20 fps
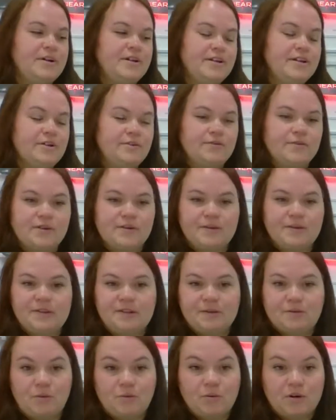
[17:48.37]
Radio
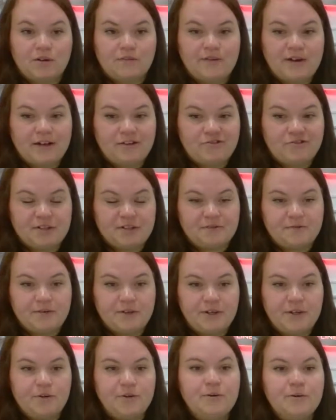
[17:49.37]
frequency will work fine just
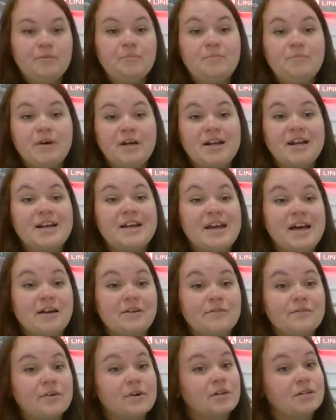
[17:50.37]
for you. But
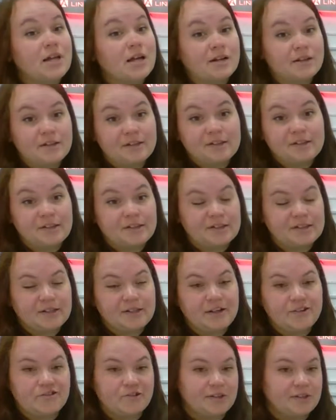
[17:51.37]
again, for a lot of these
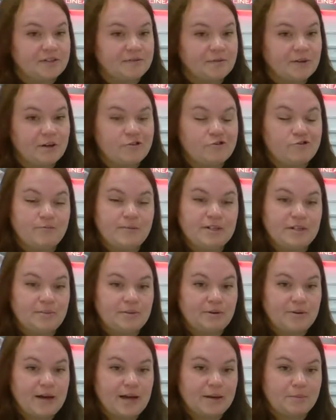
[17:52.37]
installations for
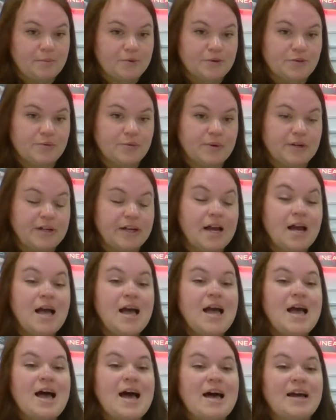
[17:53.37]
RGBW Hybrid 3,
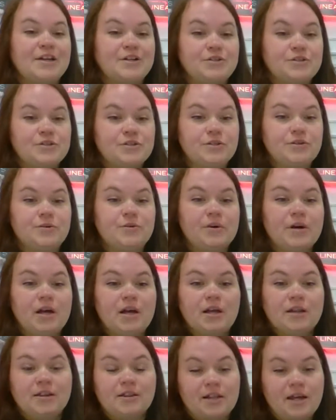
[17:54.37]
I do
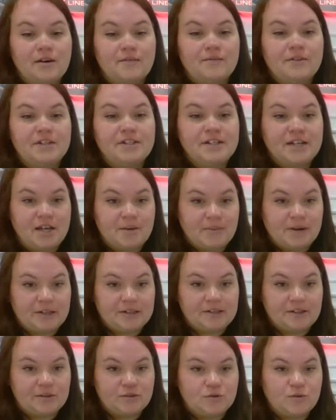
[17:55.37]
love the
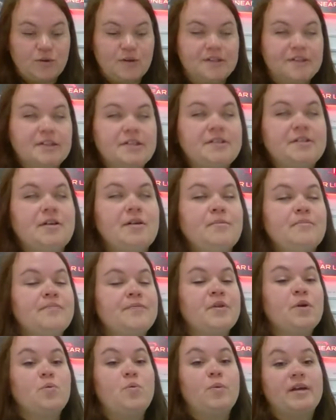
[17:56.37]
DMX control
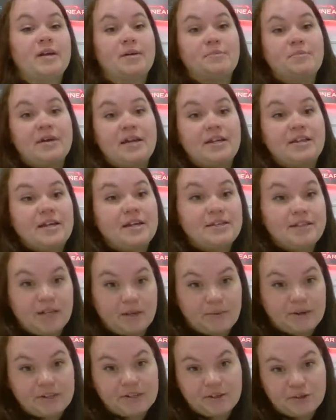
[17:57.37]
system. We can make that
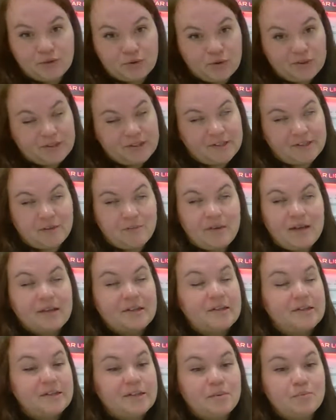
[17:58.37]
DMX control system
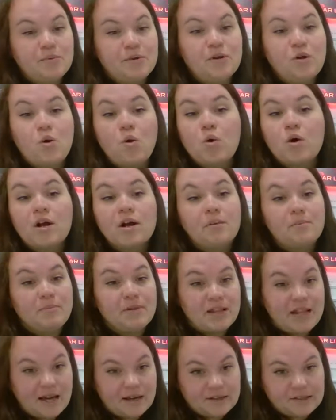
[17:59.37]
as simple or
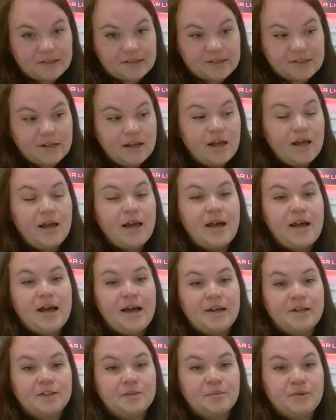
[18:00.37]
complex
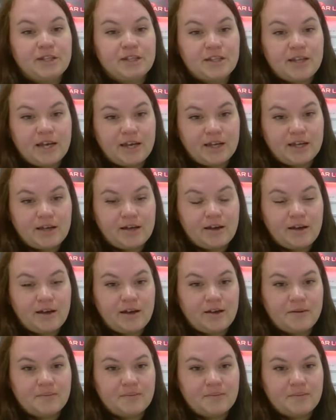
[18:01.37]
as we'd like.